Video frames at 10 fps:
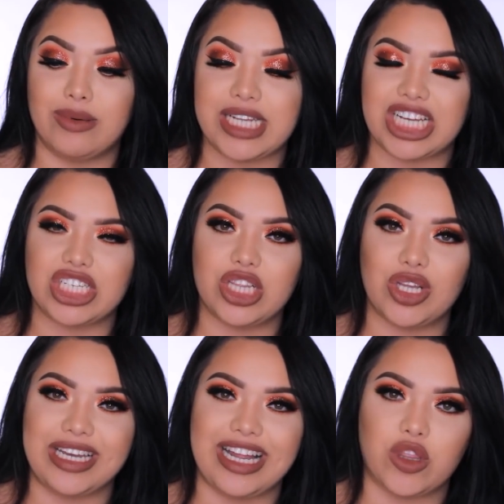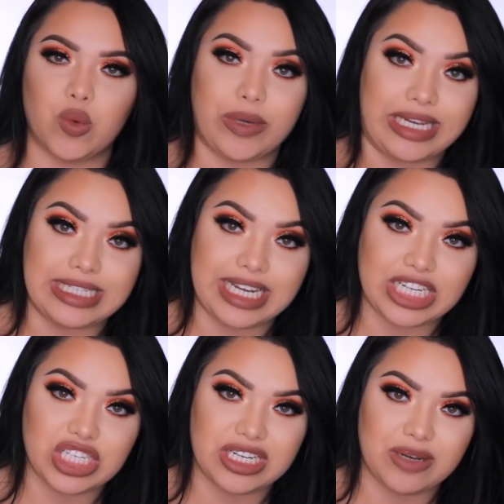I was actually looking at the wig
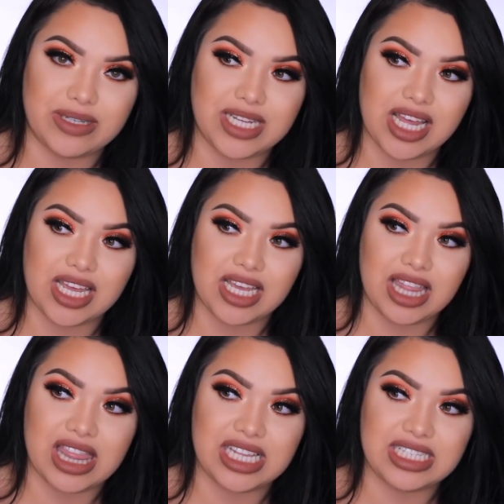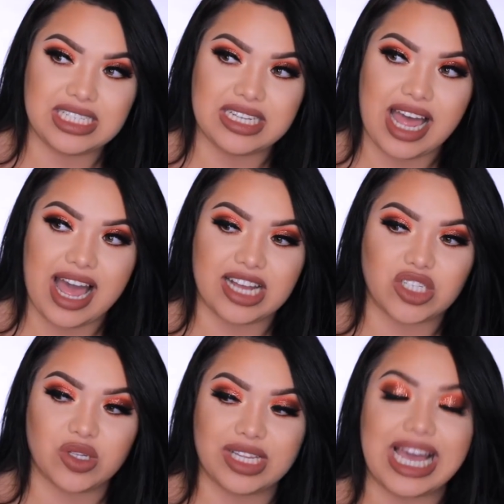section and I was like, this is
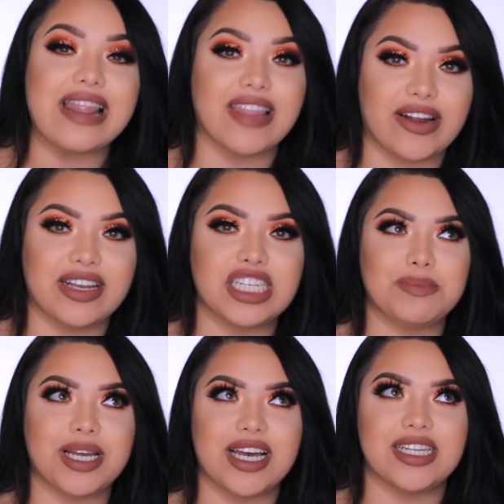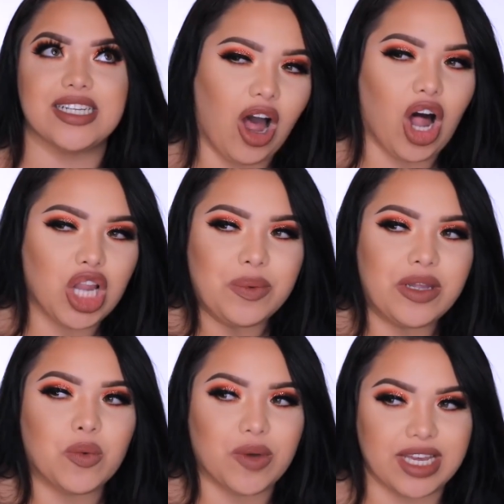actually hilarious because
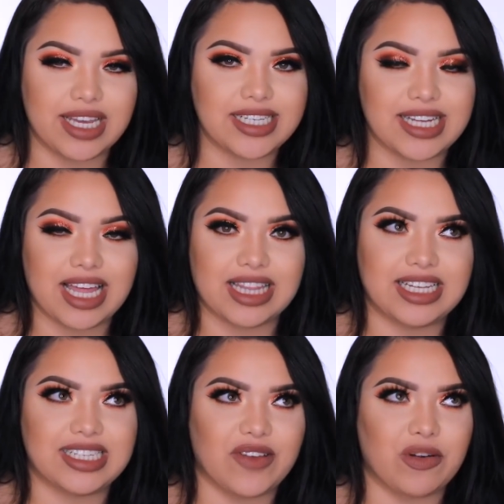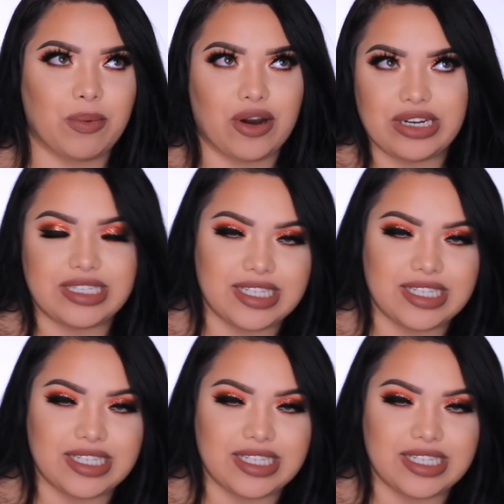Halloween wigs, at least like for Party